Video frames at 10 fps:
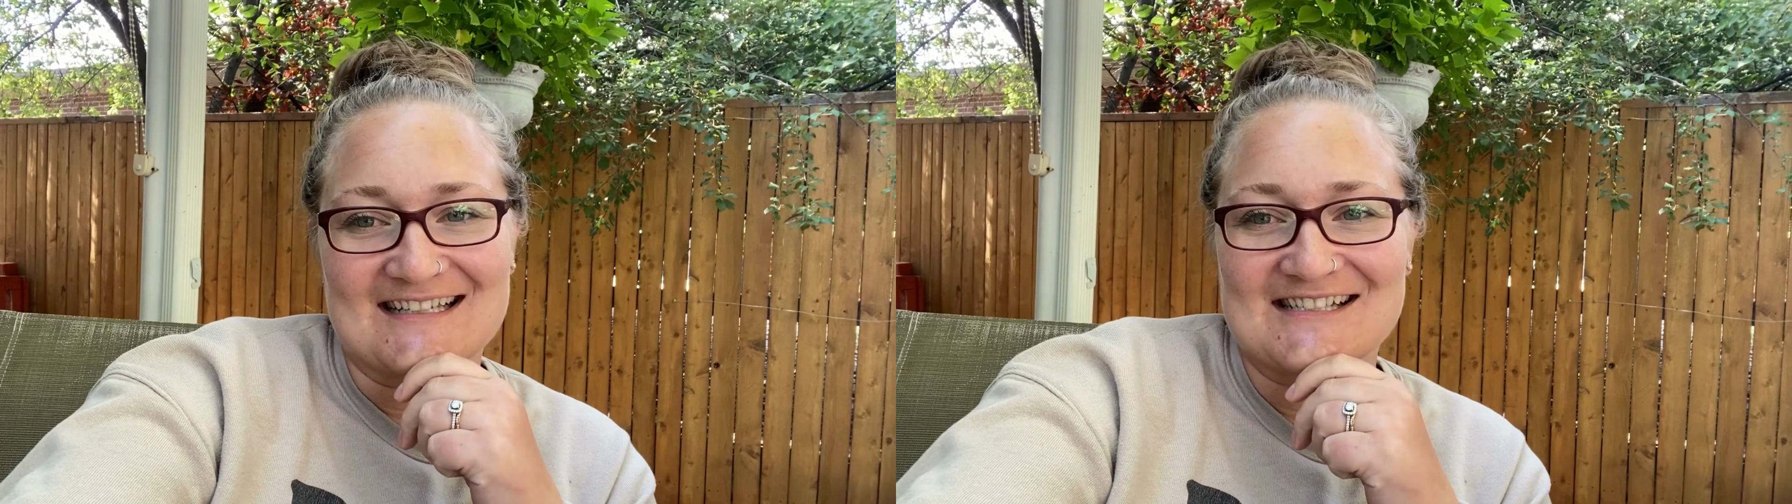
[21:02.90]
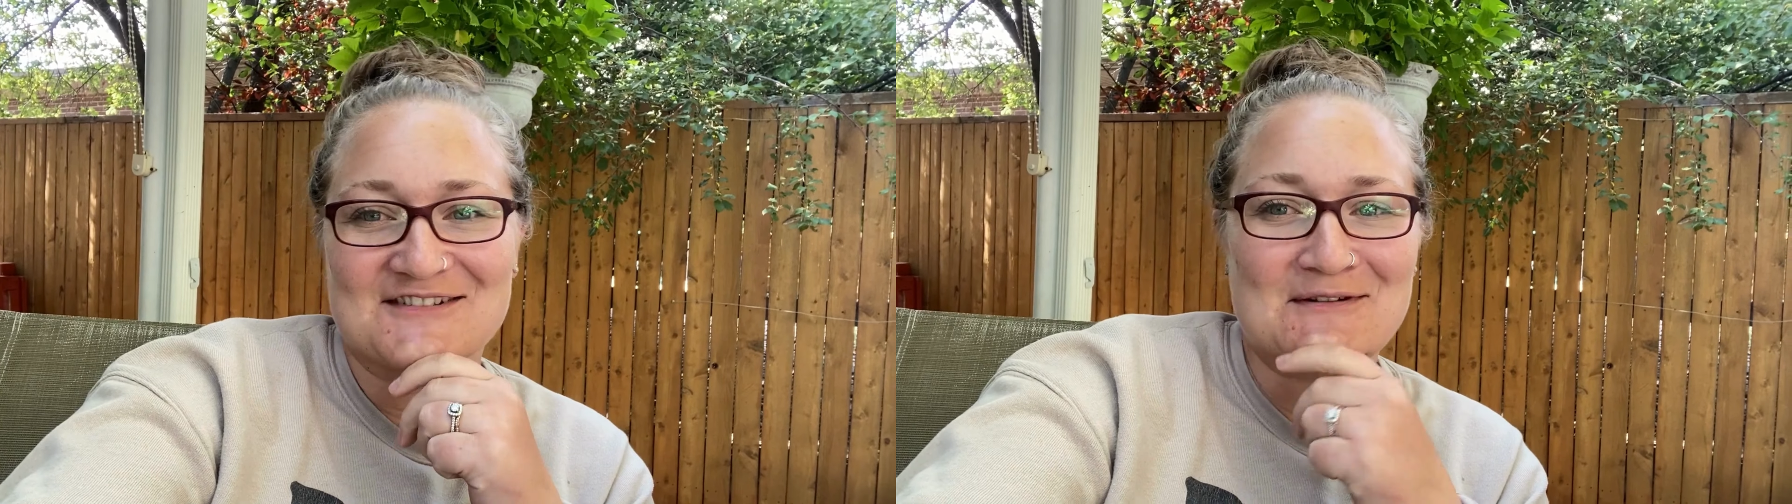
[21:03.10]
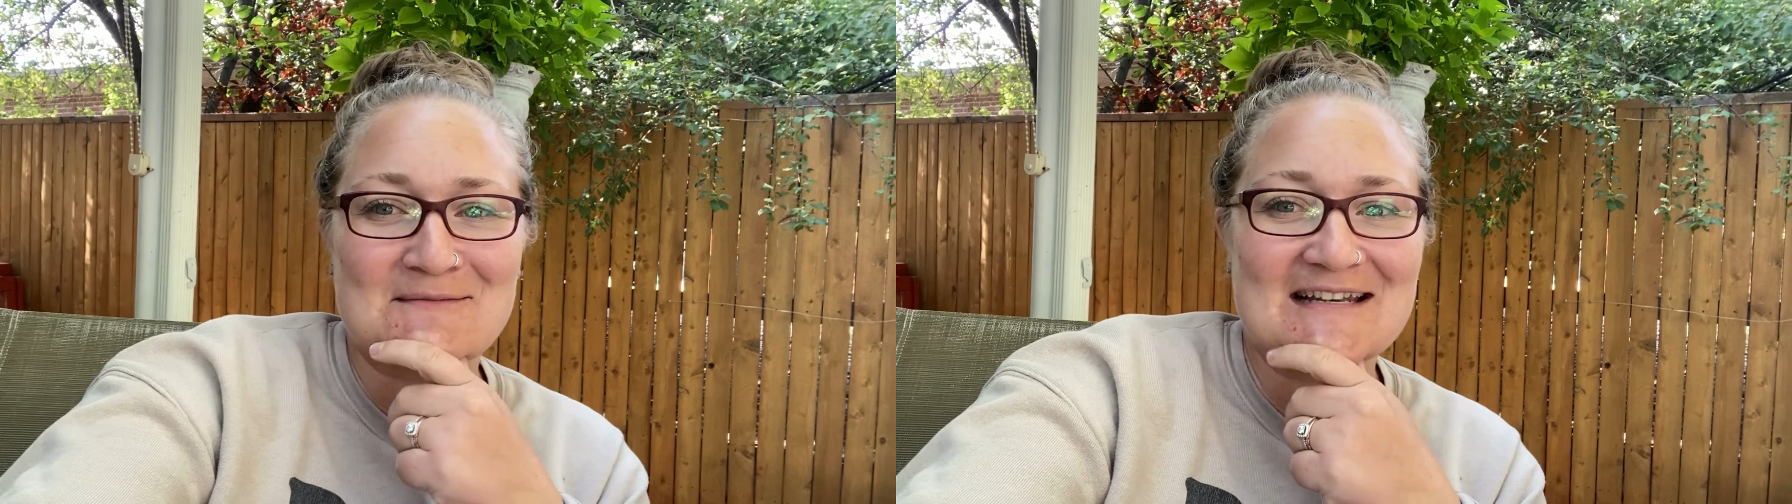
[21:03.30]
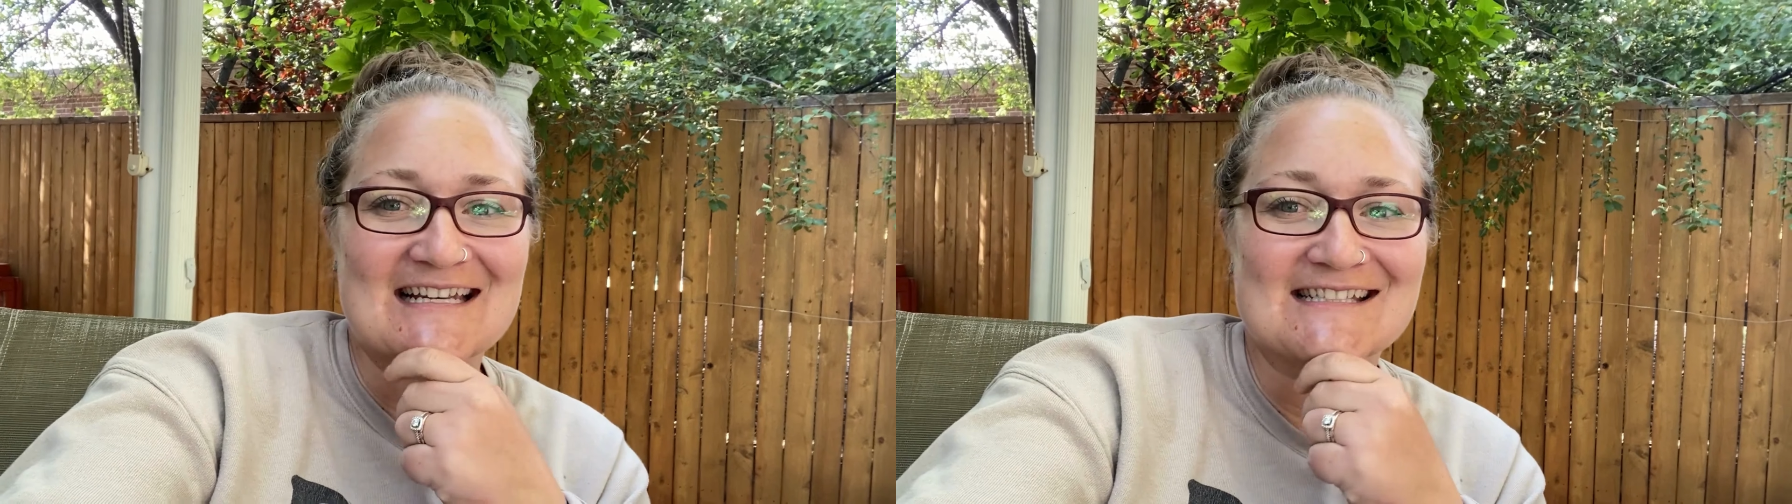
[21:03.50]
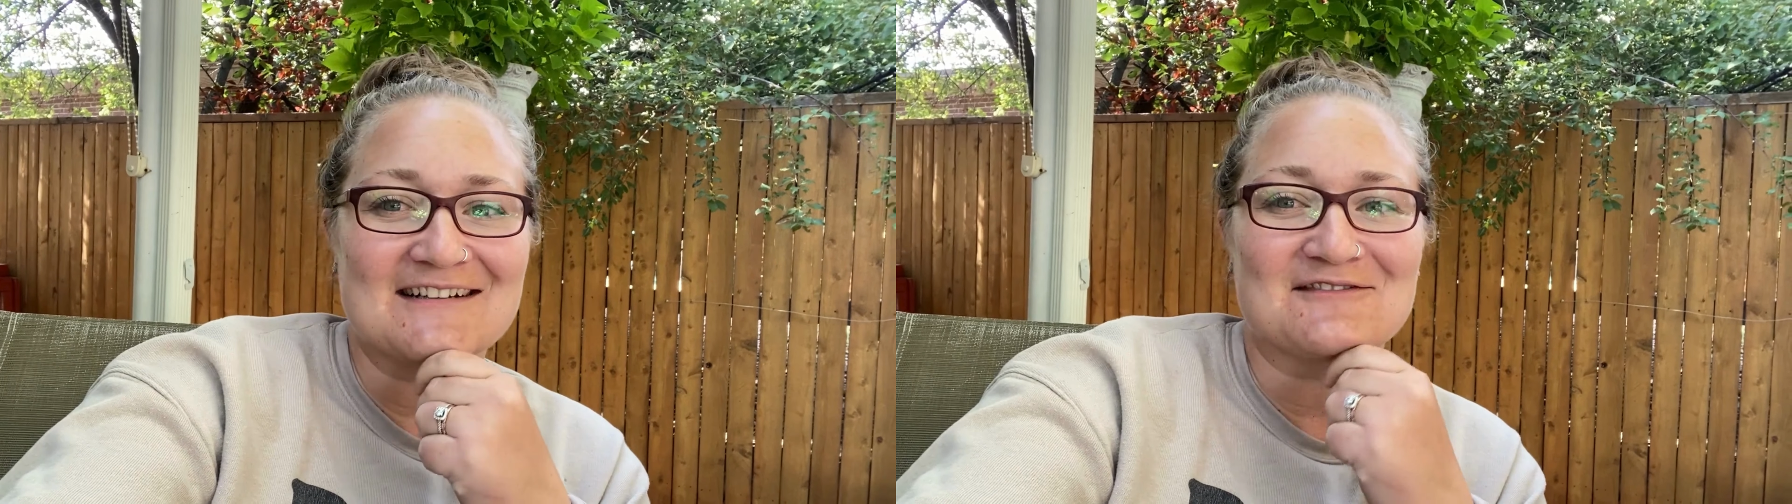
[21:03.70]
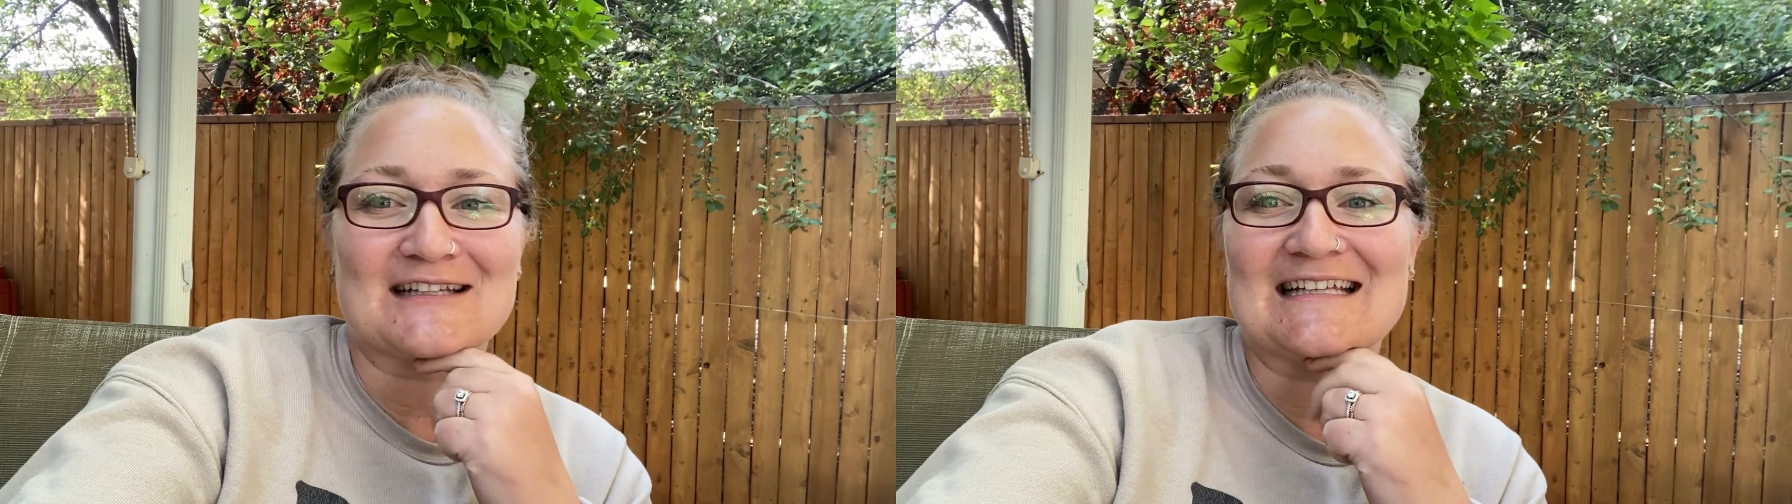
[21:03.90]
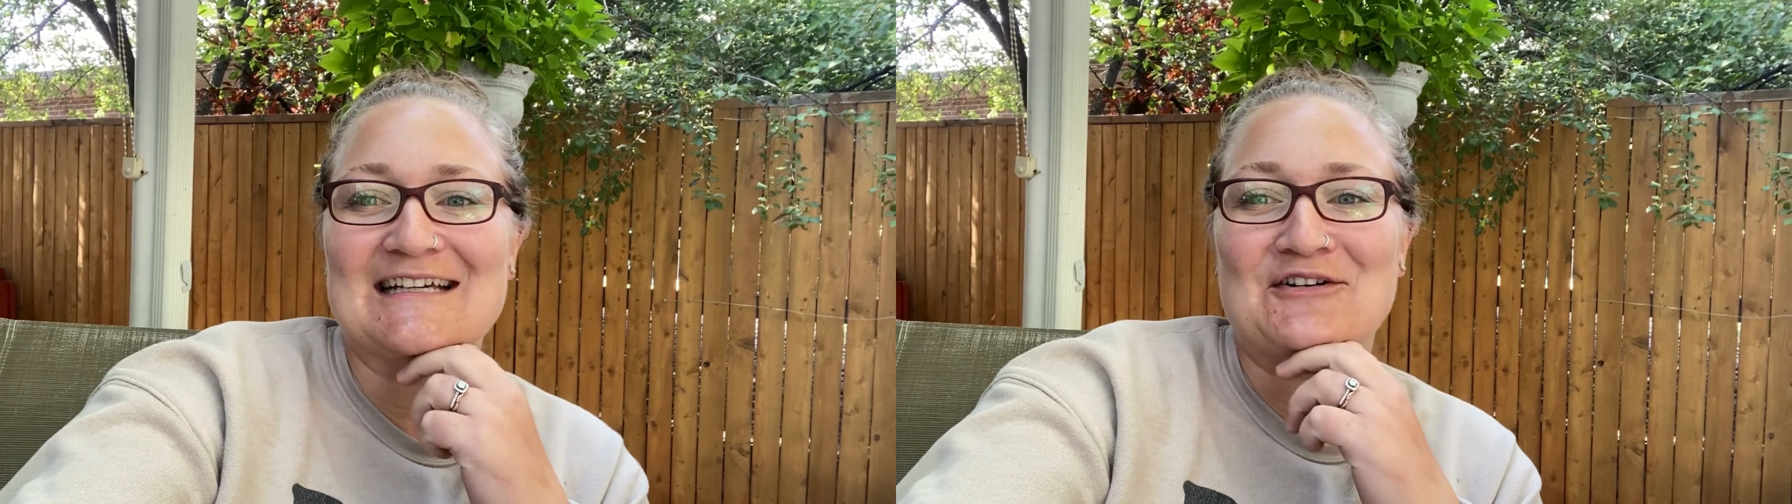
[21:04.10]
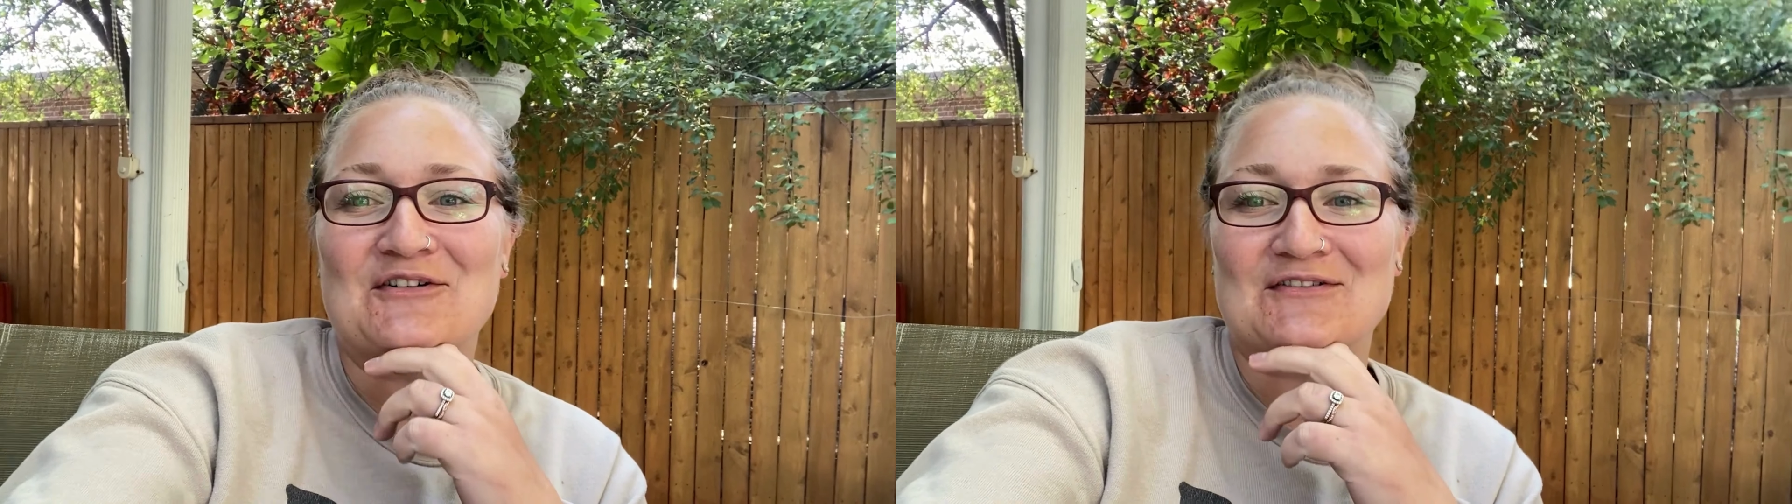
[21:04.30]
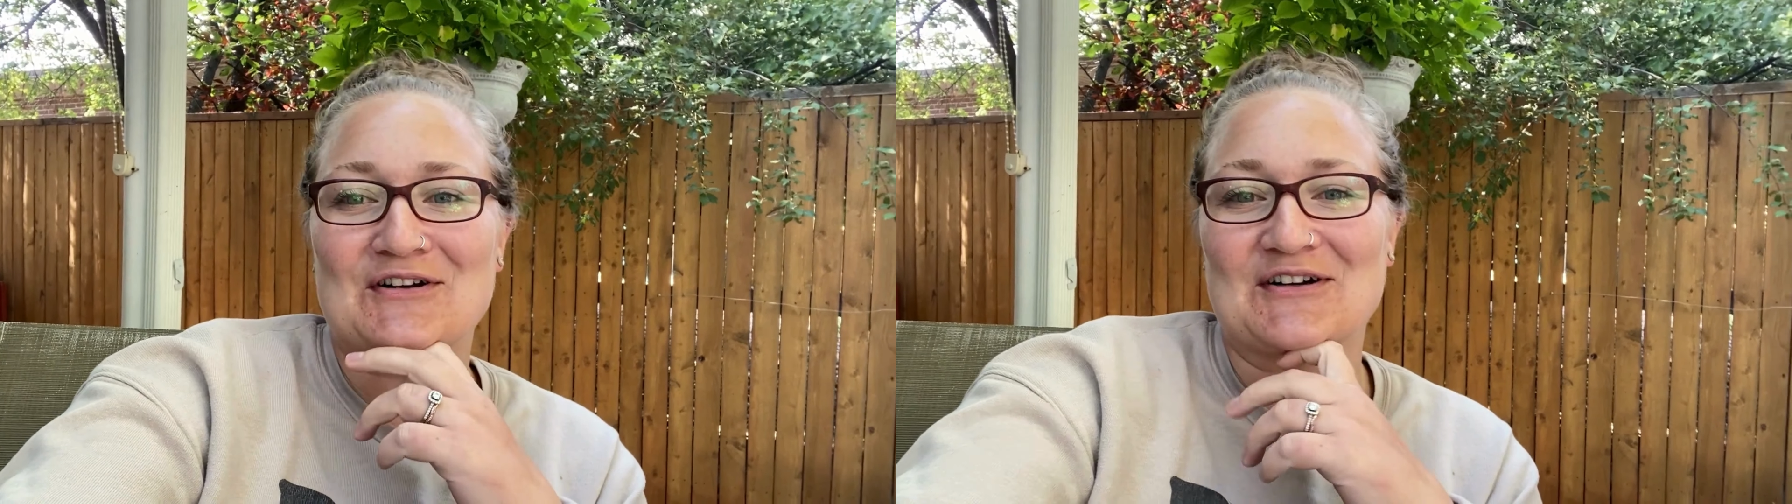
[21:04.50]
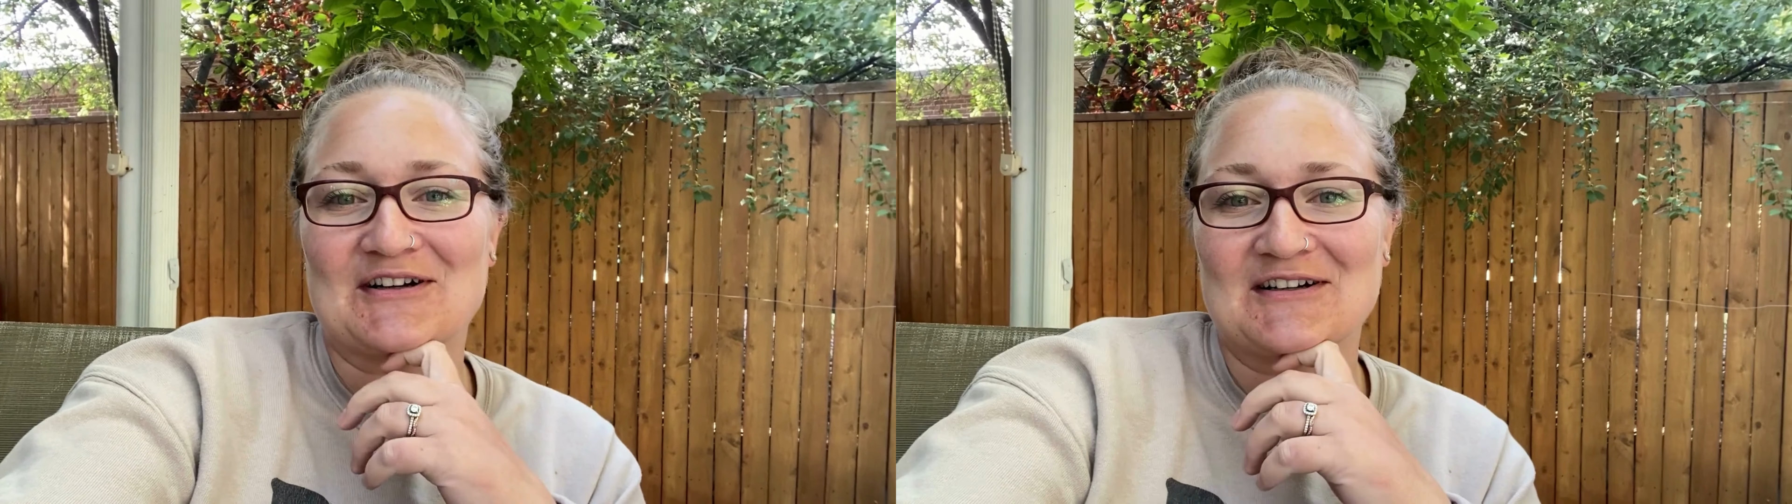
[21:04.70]
just reminiscing really
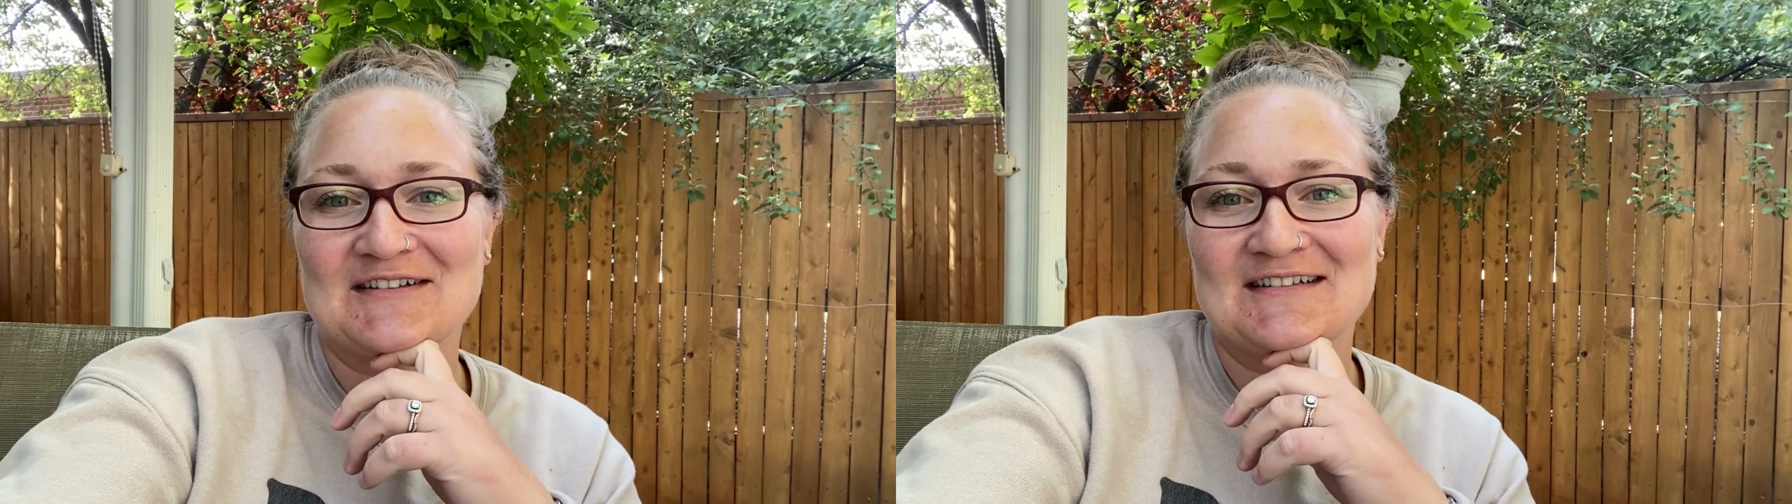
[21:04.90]
over